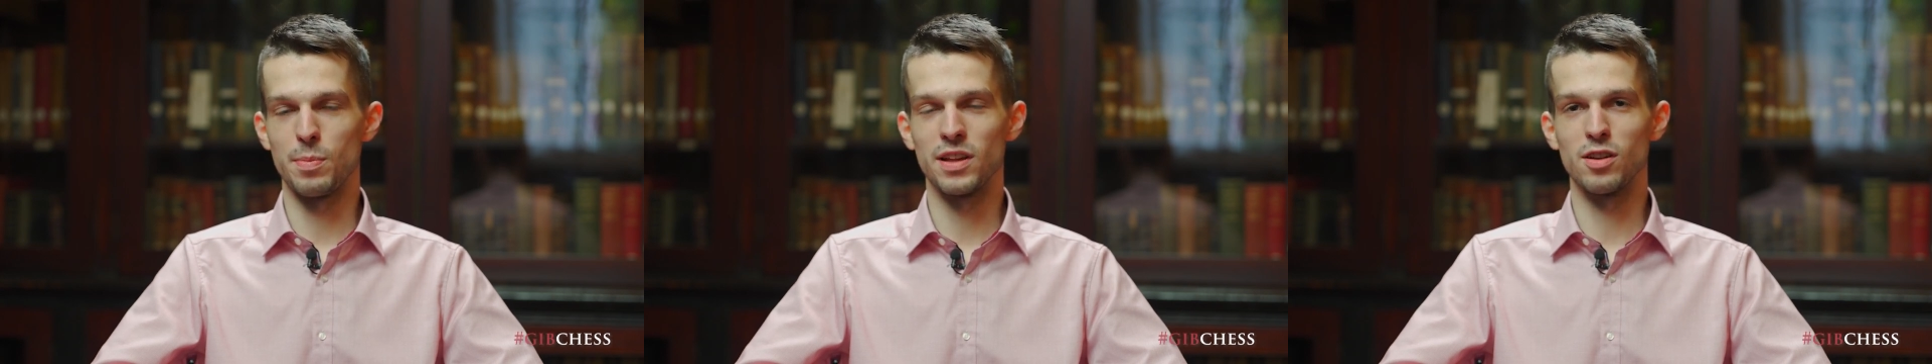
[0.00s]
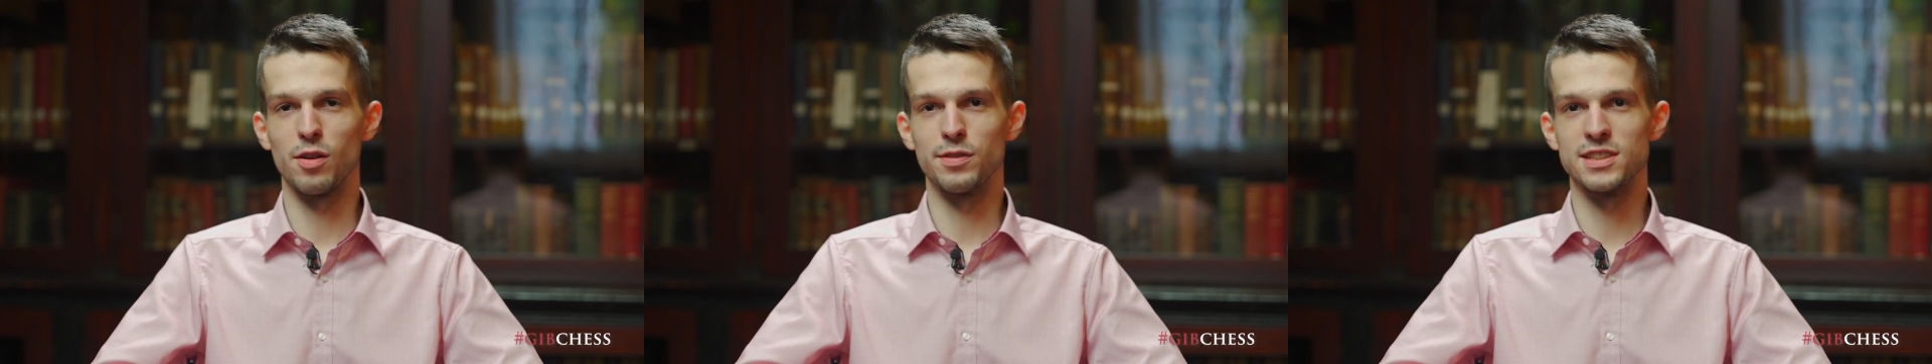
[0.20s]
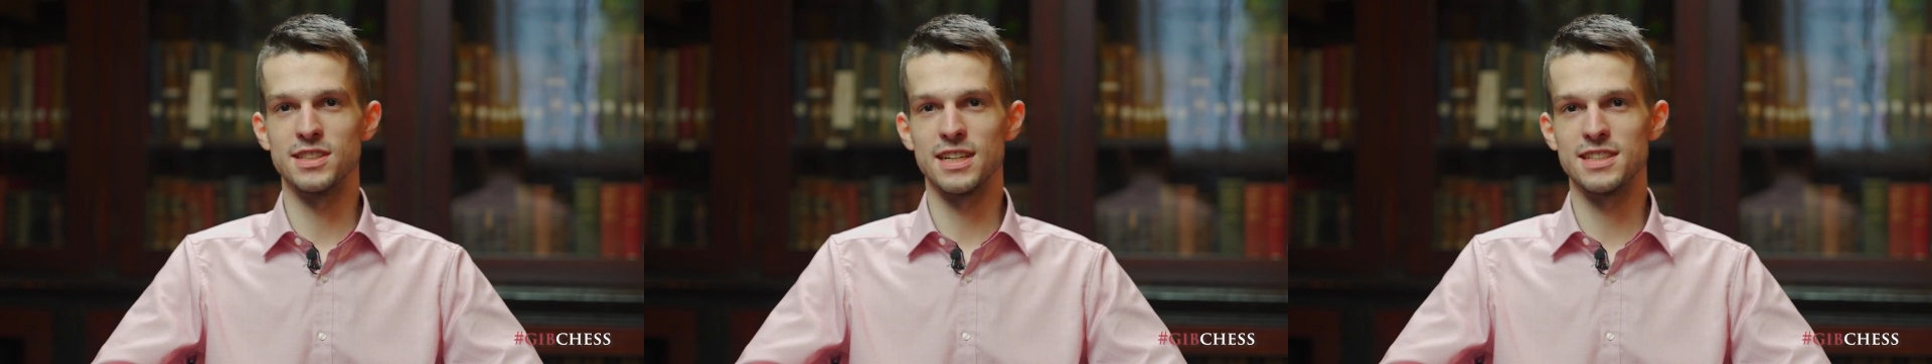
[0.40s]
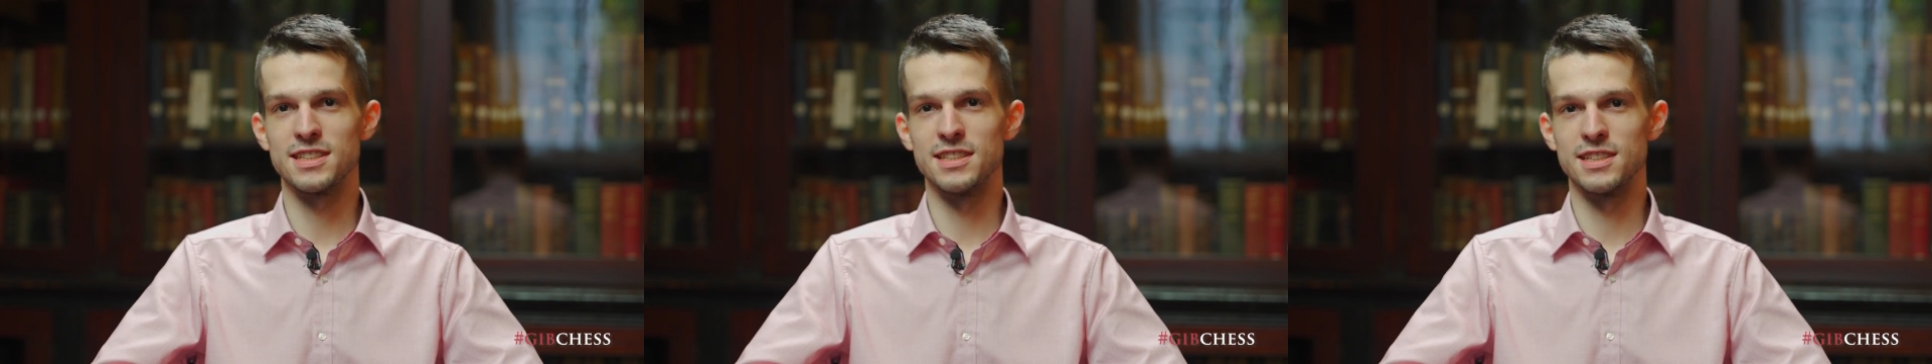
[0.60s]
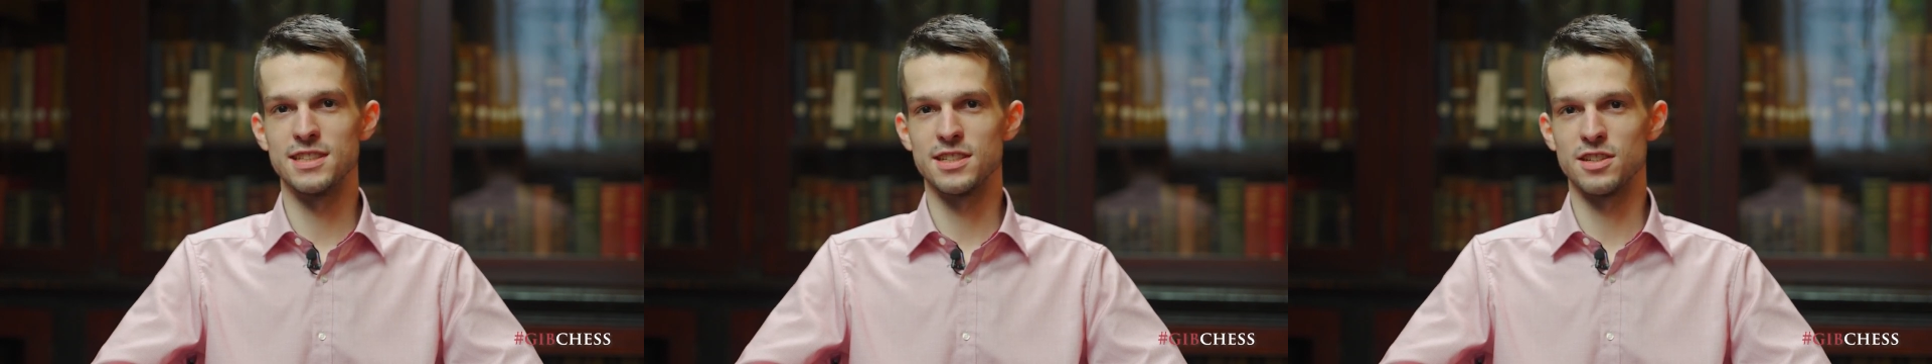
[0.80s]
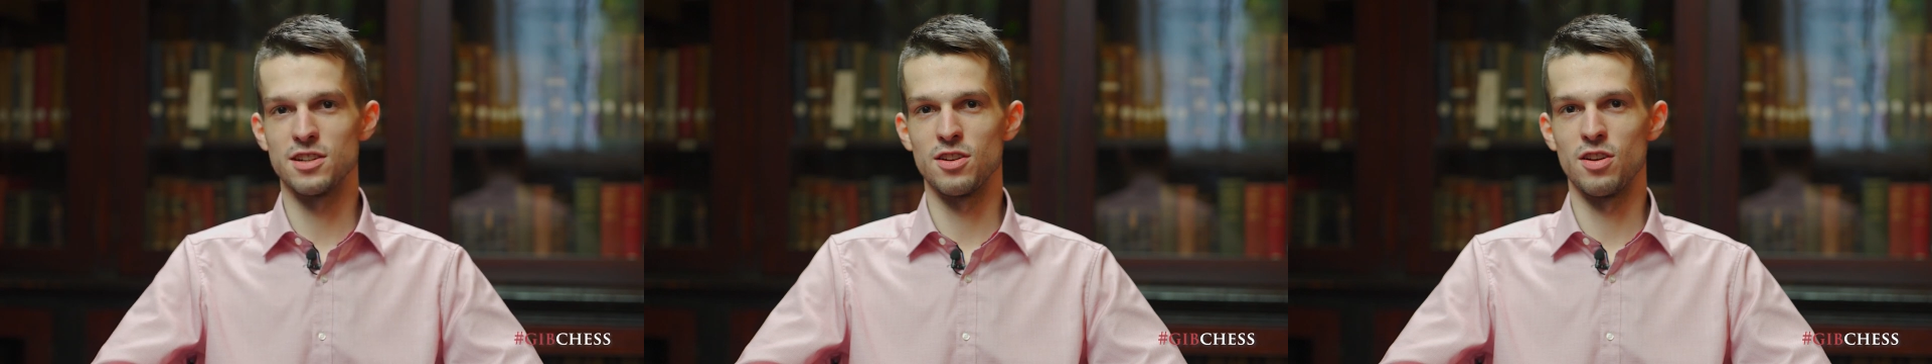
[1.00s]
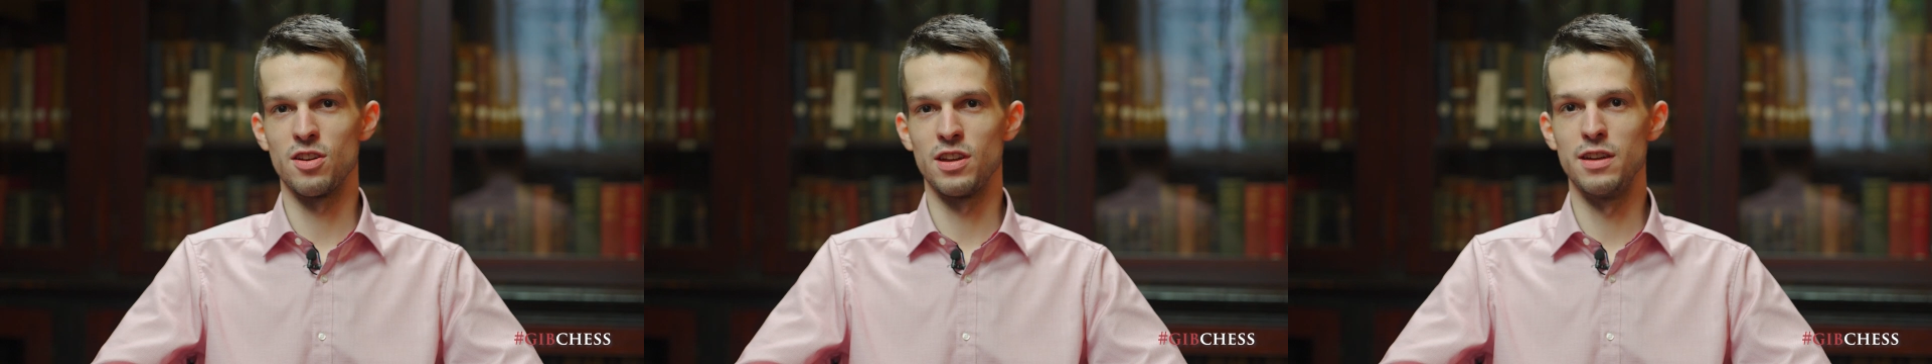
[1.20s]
Battle of the Sexes uh,